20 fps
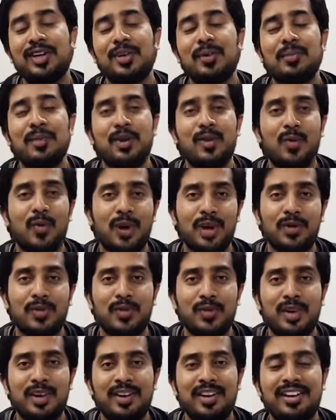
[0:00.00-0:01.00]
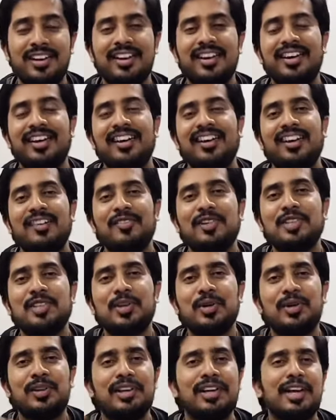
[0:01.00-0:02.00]
to be one word which
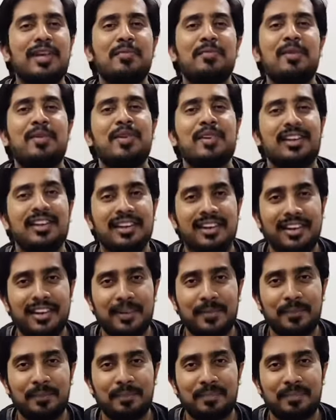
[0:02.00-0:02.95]
you will keep on hearing.